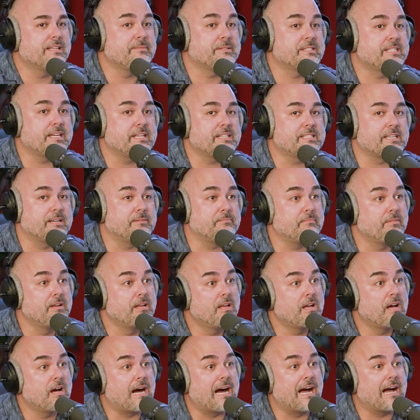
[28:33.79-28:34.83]
let me tell you something.
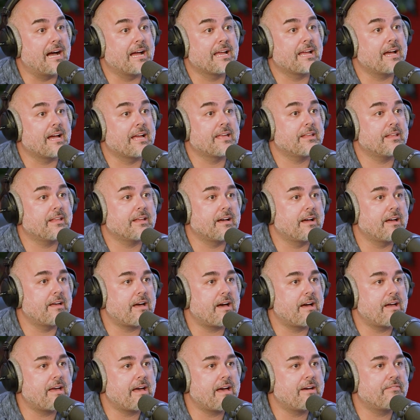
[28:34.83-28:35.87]
I, I, I,
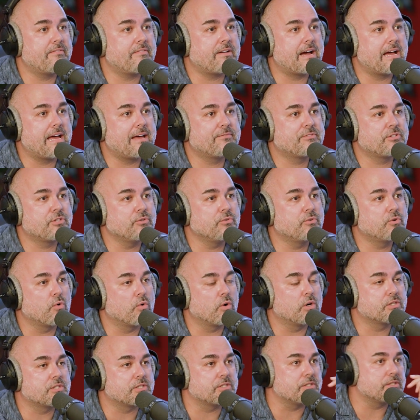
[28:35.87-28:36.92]
I have I have two
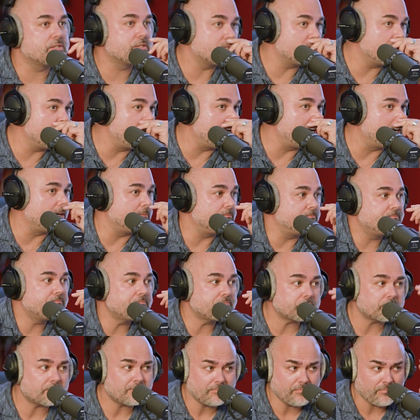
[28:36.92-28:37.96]
courses, mm-hmm. um,
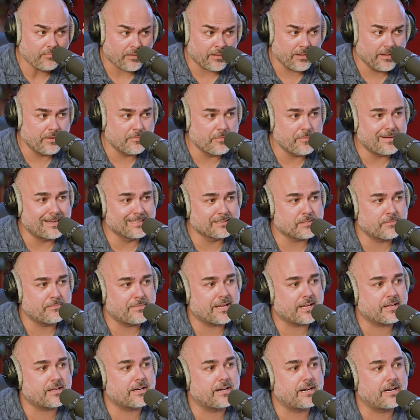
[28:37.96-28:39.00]
and I'm about to
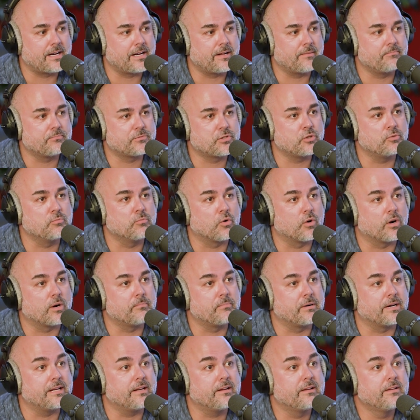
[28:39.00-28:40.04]
make um, two more.
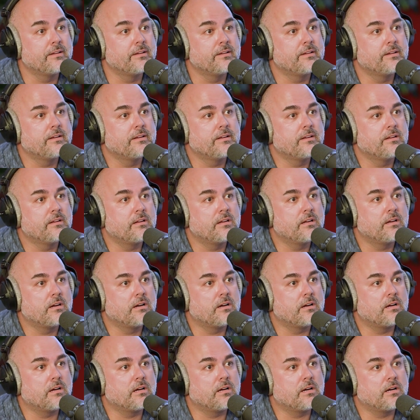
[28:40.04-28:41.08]
But
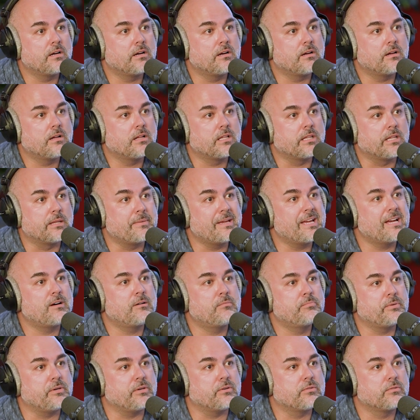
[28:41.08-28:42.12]
let me
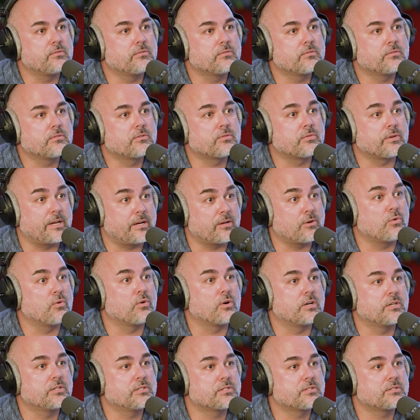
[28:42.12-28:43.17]
help you create a
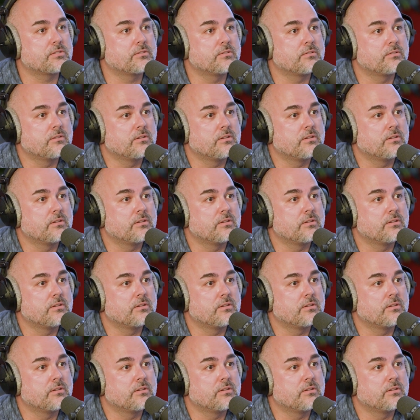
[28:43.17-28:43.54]
course,